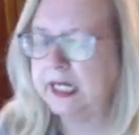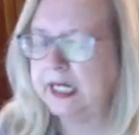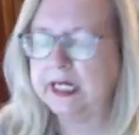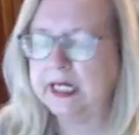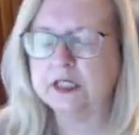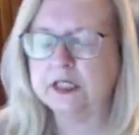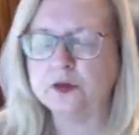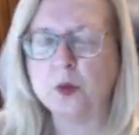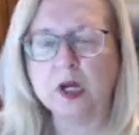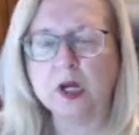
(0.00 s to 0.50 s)

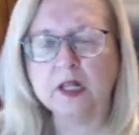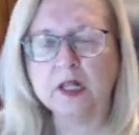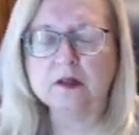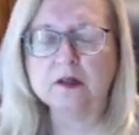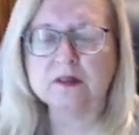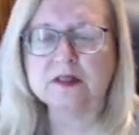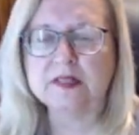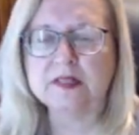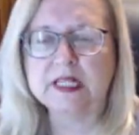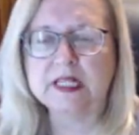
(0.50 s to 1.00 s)
It's one of
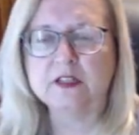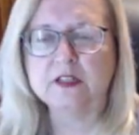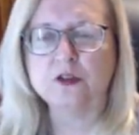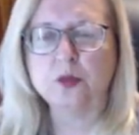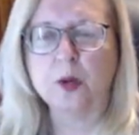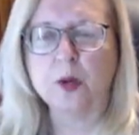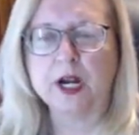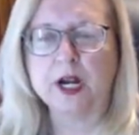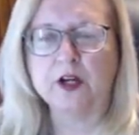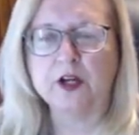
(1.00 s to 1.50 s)
those things
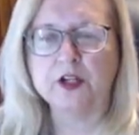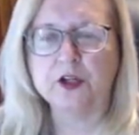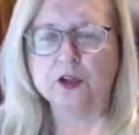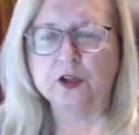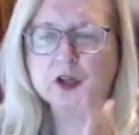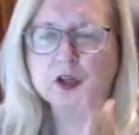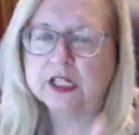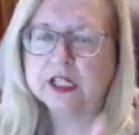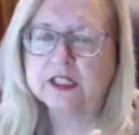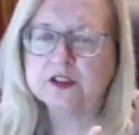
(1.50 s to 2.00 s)
where you're
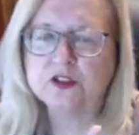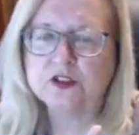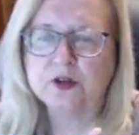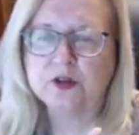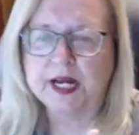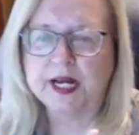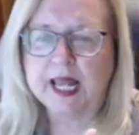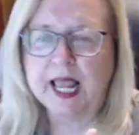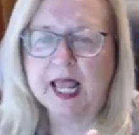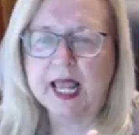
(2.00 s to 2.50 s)
looking
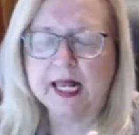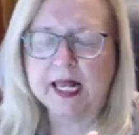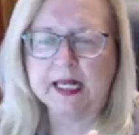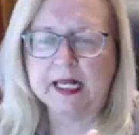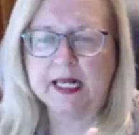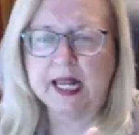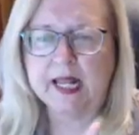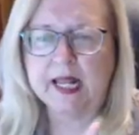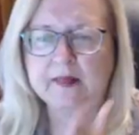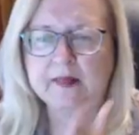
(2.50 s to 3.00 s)
straight at
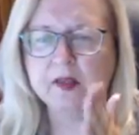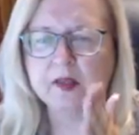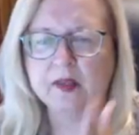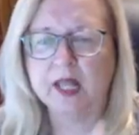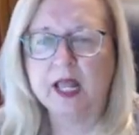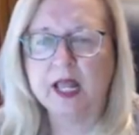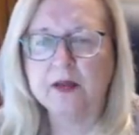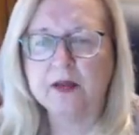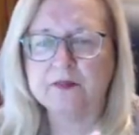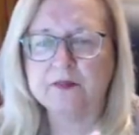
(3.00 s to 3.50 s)
it, and the
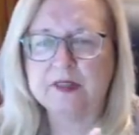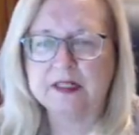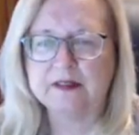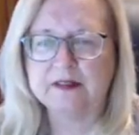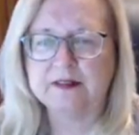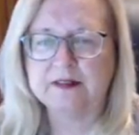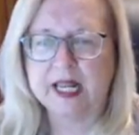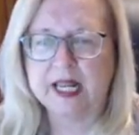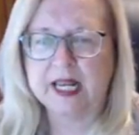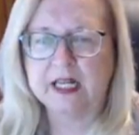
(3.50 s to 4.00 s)
left these
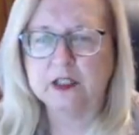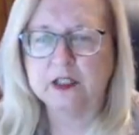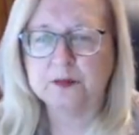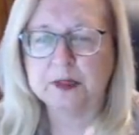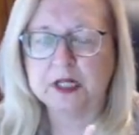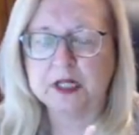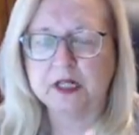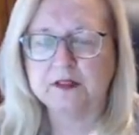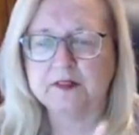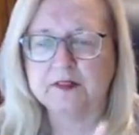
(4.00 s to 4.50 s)
days,
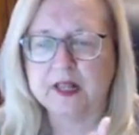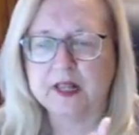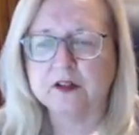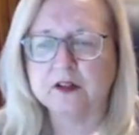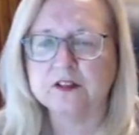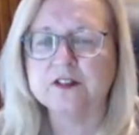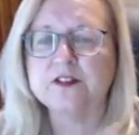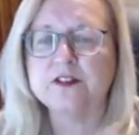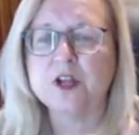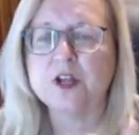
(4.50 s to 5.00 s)
because they are
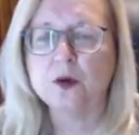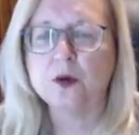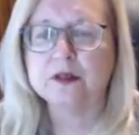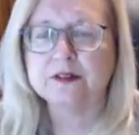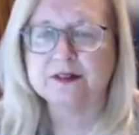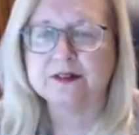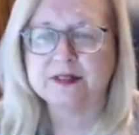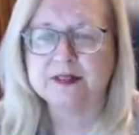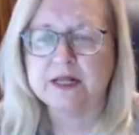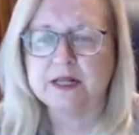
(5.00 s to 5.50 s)
so
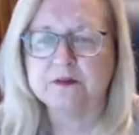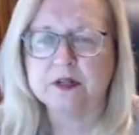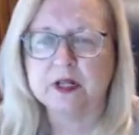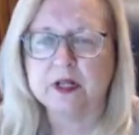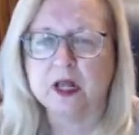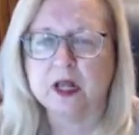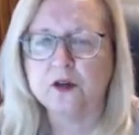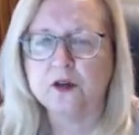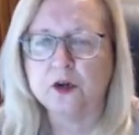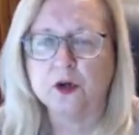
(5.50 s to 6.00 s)
deceived and
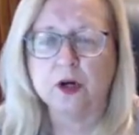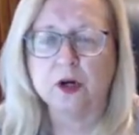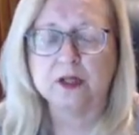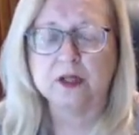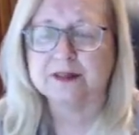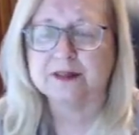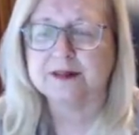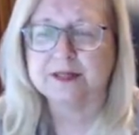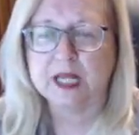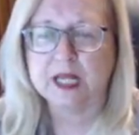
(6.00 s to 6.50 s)
under
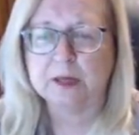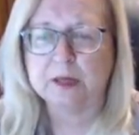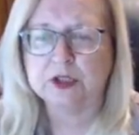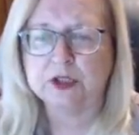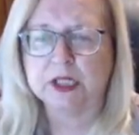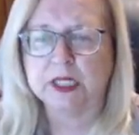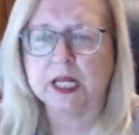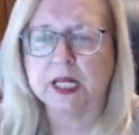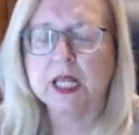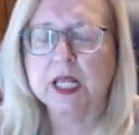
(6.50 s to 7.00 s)

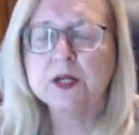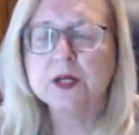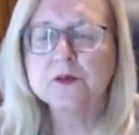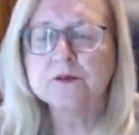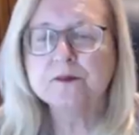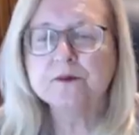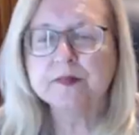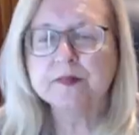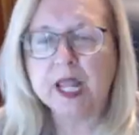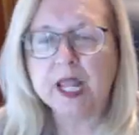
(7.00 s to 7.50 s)
deception,
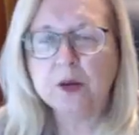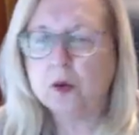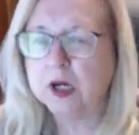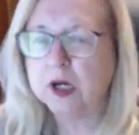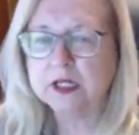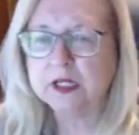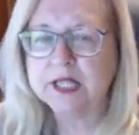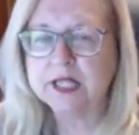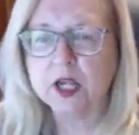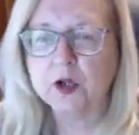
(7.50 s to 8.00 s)
They want
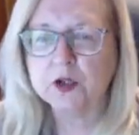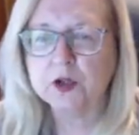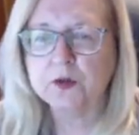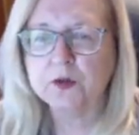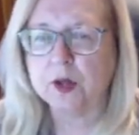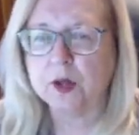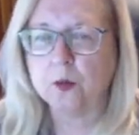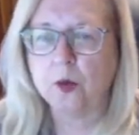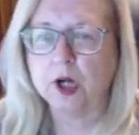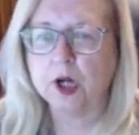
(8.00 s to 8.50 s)
to tell you
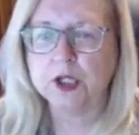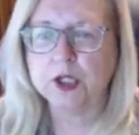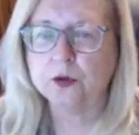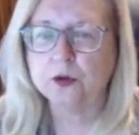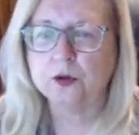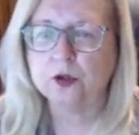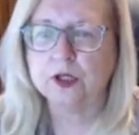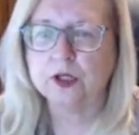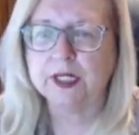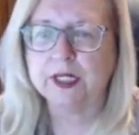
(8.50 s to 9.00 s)
that what you're
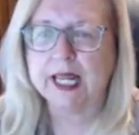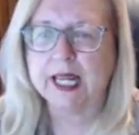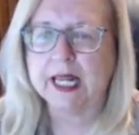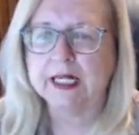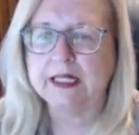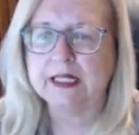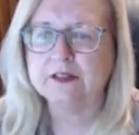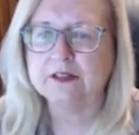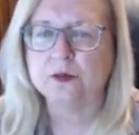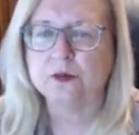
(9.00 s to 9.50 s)
looking at
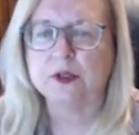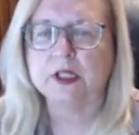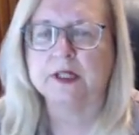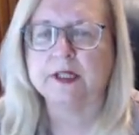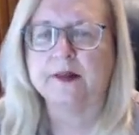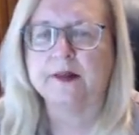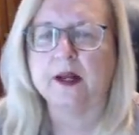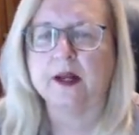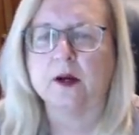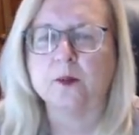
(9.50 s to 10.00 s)
isn't really
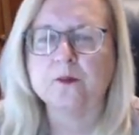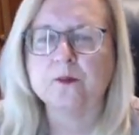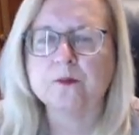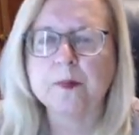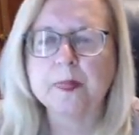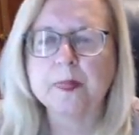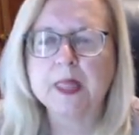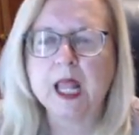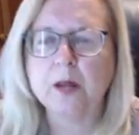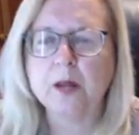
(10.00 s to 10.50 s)
there.
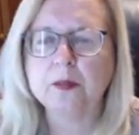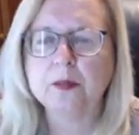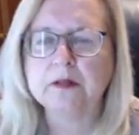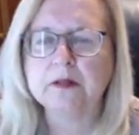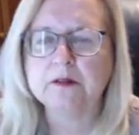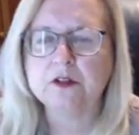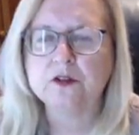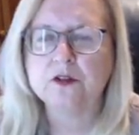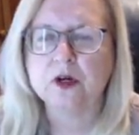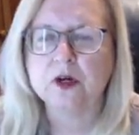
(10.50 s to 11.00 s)
I believe
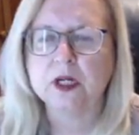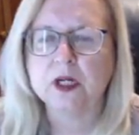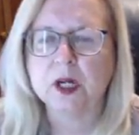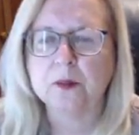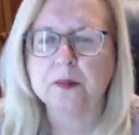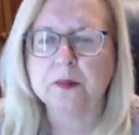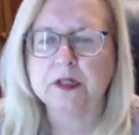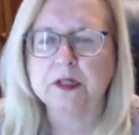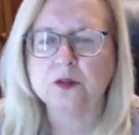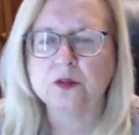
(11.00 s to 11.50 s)
the drug
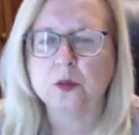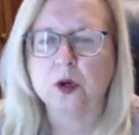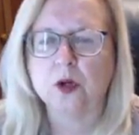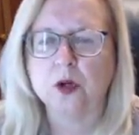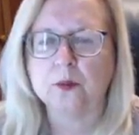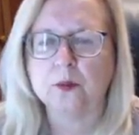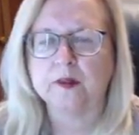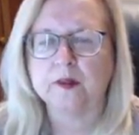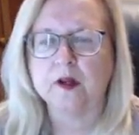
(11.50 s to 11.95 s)
companies work with the